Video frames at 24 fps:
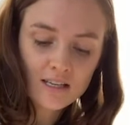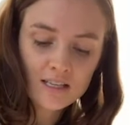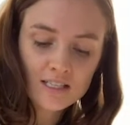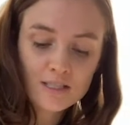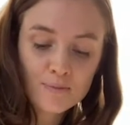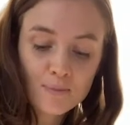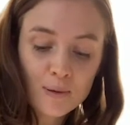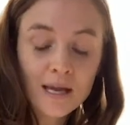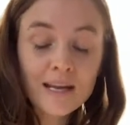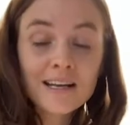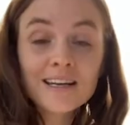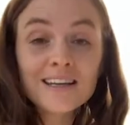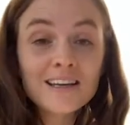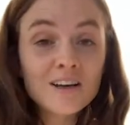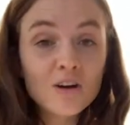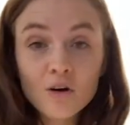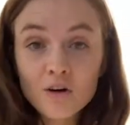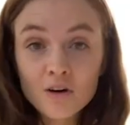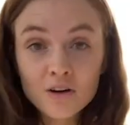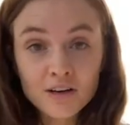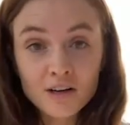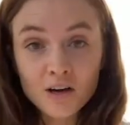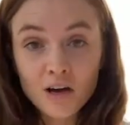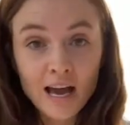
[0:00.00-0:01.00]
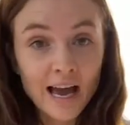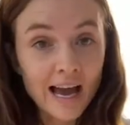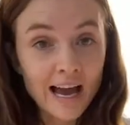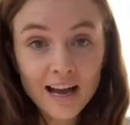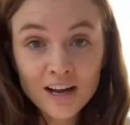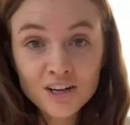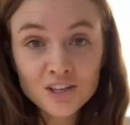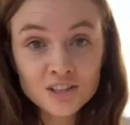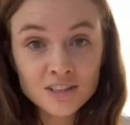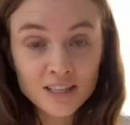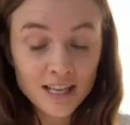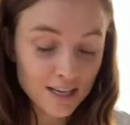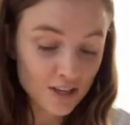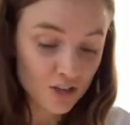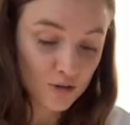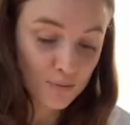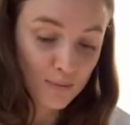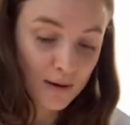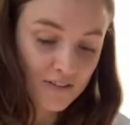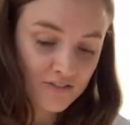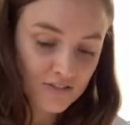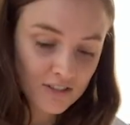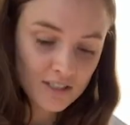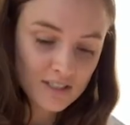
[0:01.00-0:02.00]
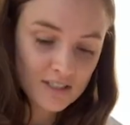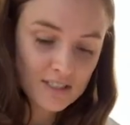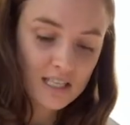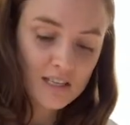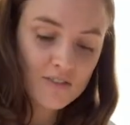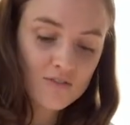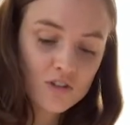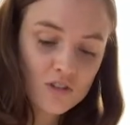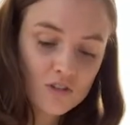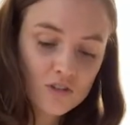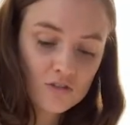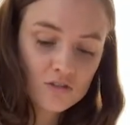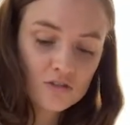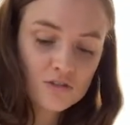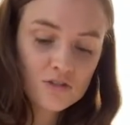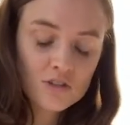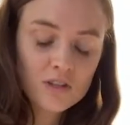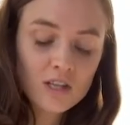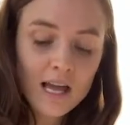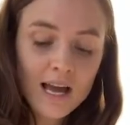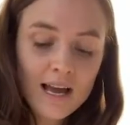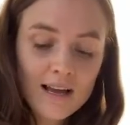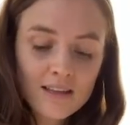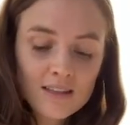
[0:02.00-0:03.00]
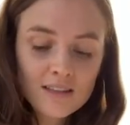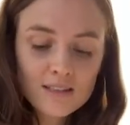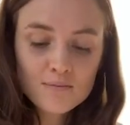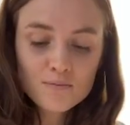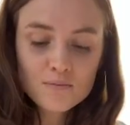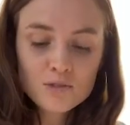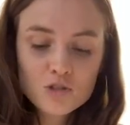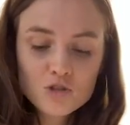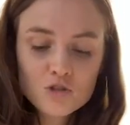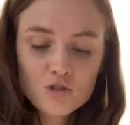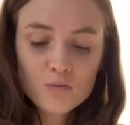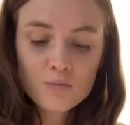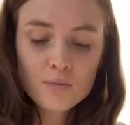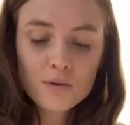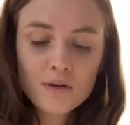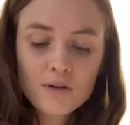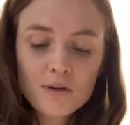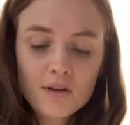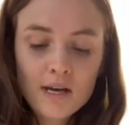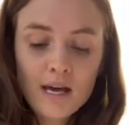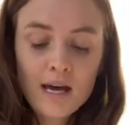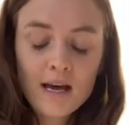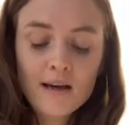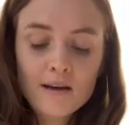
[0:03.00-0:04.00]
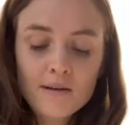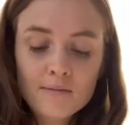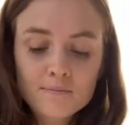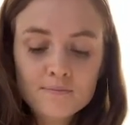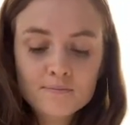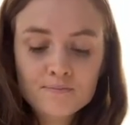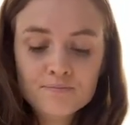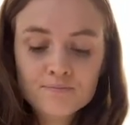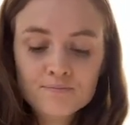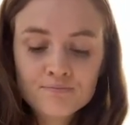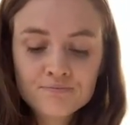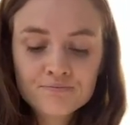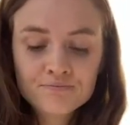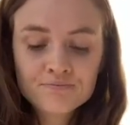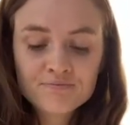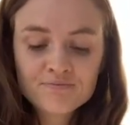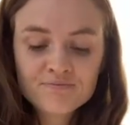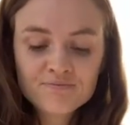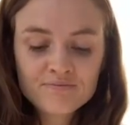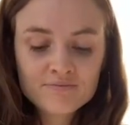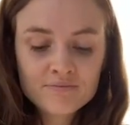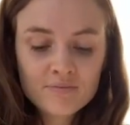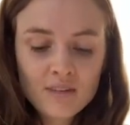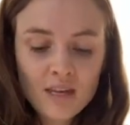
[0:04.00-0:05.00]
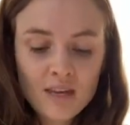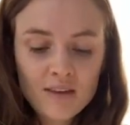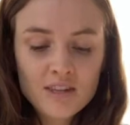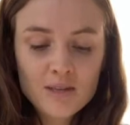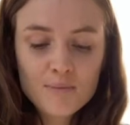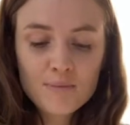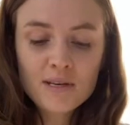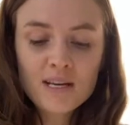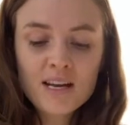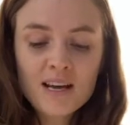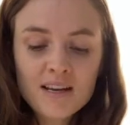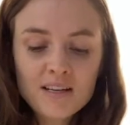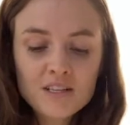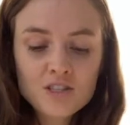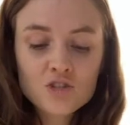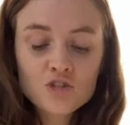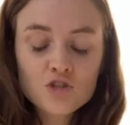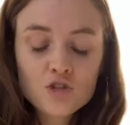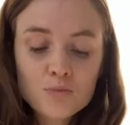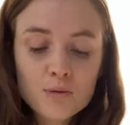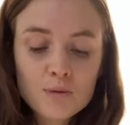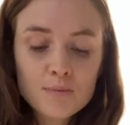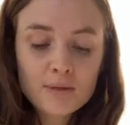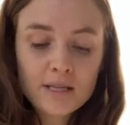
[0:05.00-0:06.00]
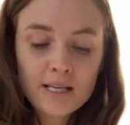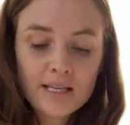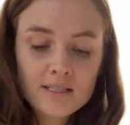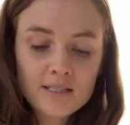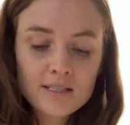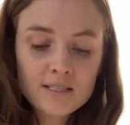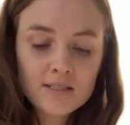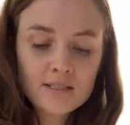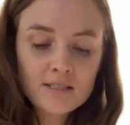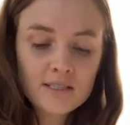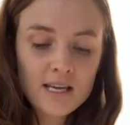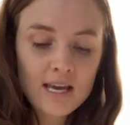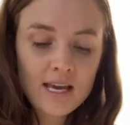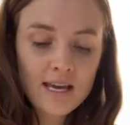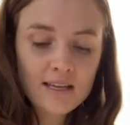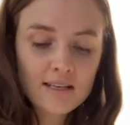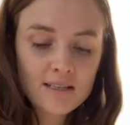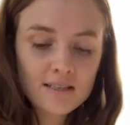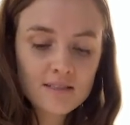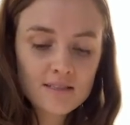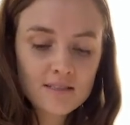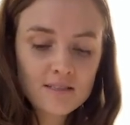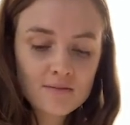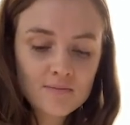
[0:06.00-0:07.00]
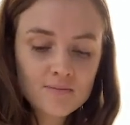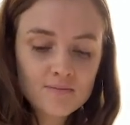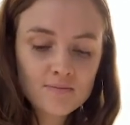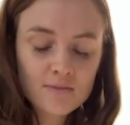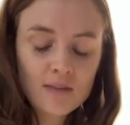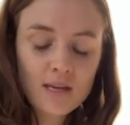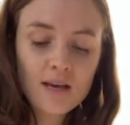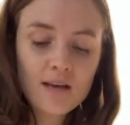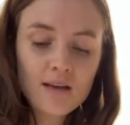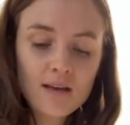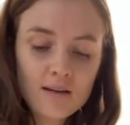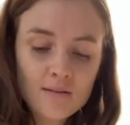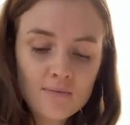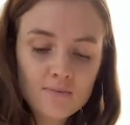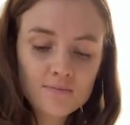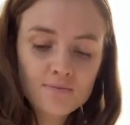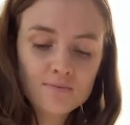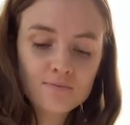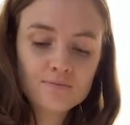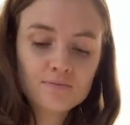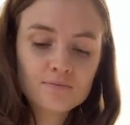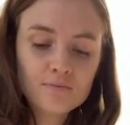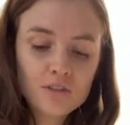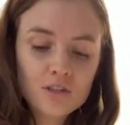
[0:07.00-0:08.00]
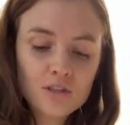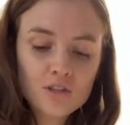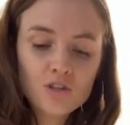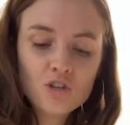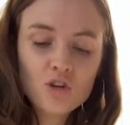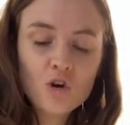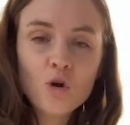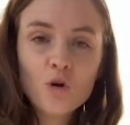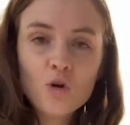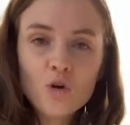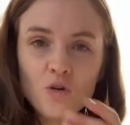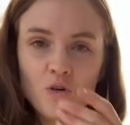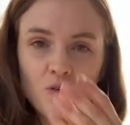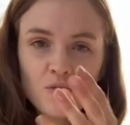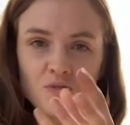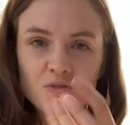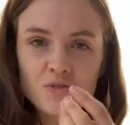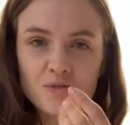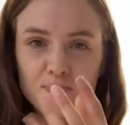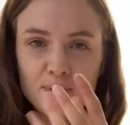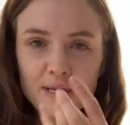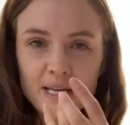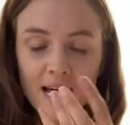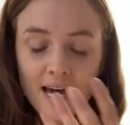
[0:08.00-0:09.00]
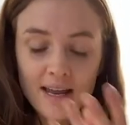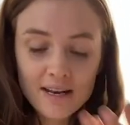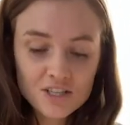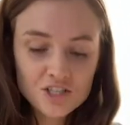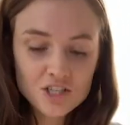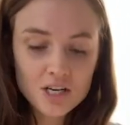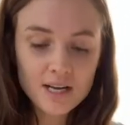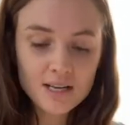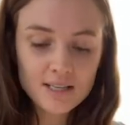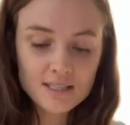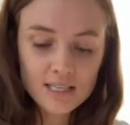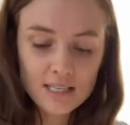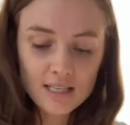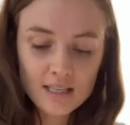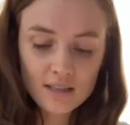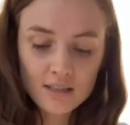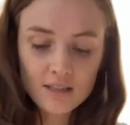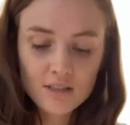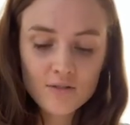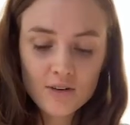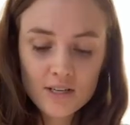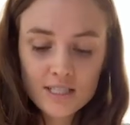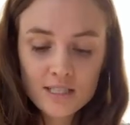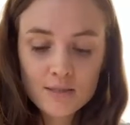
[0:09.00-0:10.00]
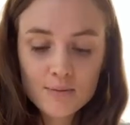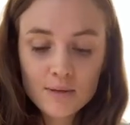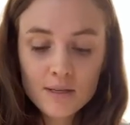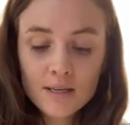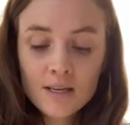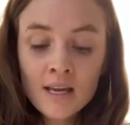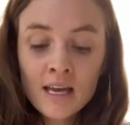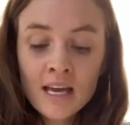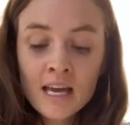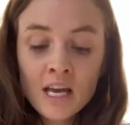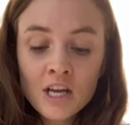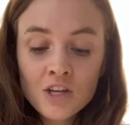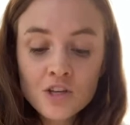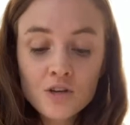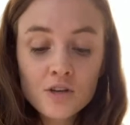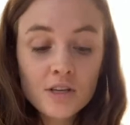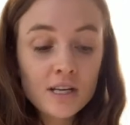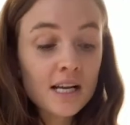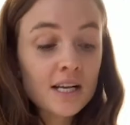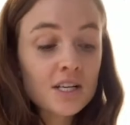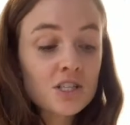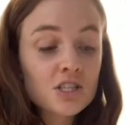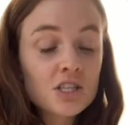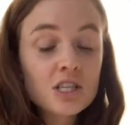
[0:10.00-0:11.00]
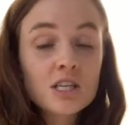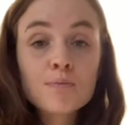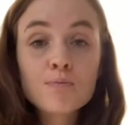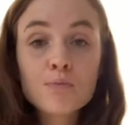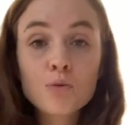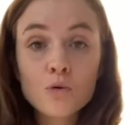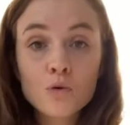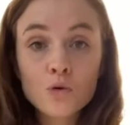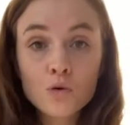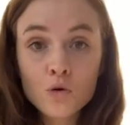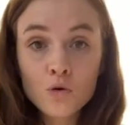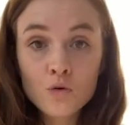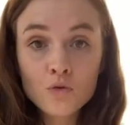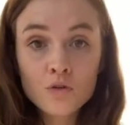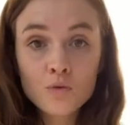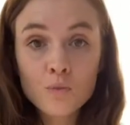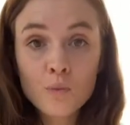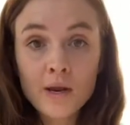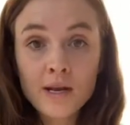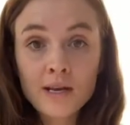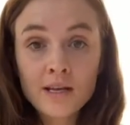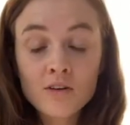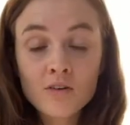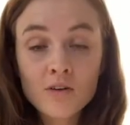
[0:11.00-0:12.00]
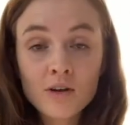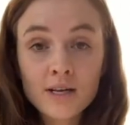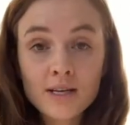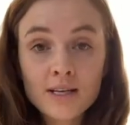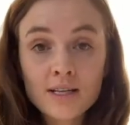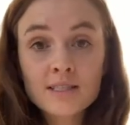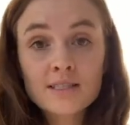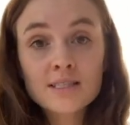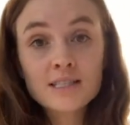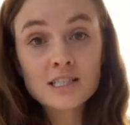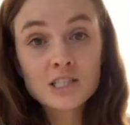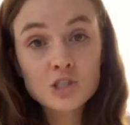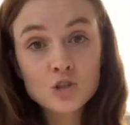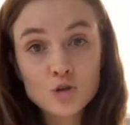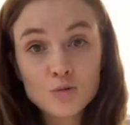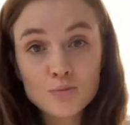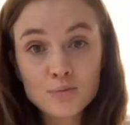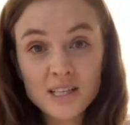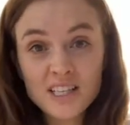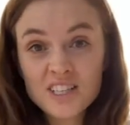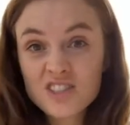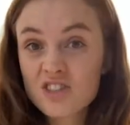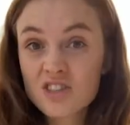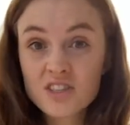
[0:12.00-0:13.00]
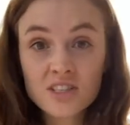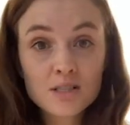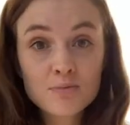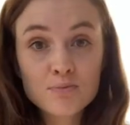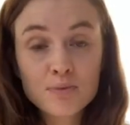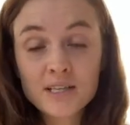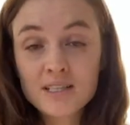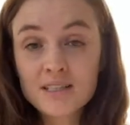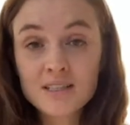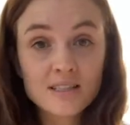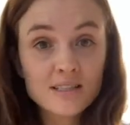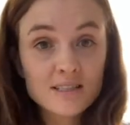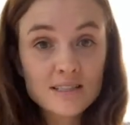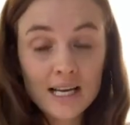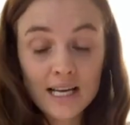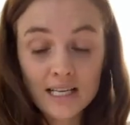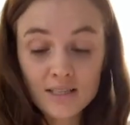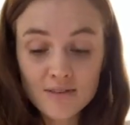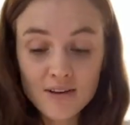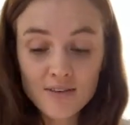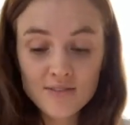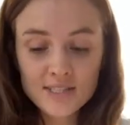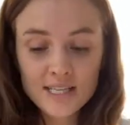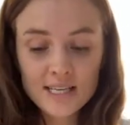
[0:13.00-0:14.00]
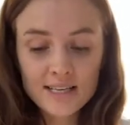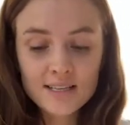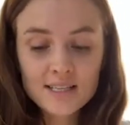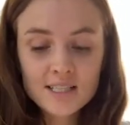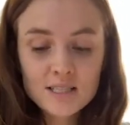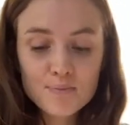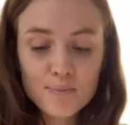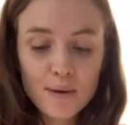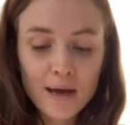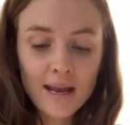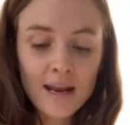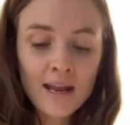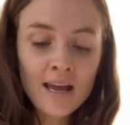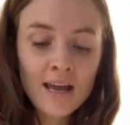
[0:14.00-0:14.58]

depending on how you like your muffins, if you like them super, the bananas super blended and no banana chunks in the recipe, you can actually put all the wet ingredients into a blender and just blend it. It takes 5 seconds, but